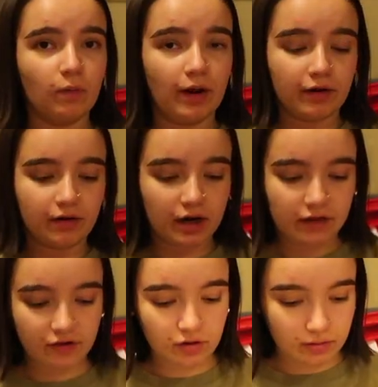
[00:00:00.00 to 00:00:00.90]
wear
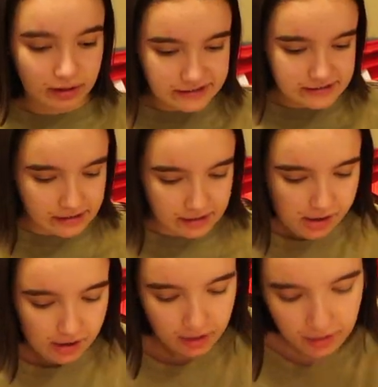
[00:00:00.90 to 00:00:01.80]
anything crazy,
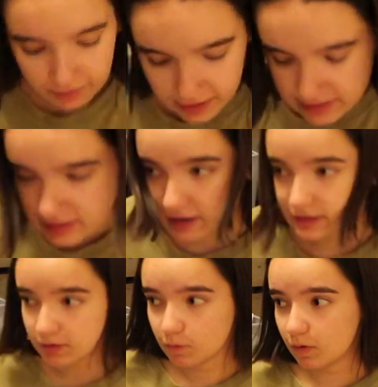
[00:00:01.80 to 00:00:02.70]
this
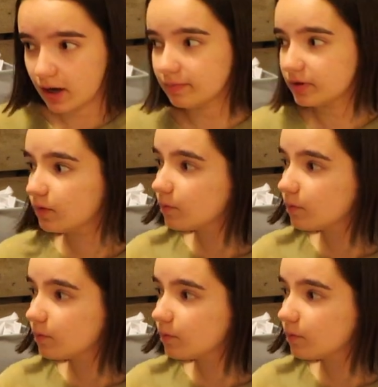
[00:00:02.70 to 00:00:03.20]
is what I'm gonna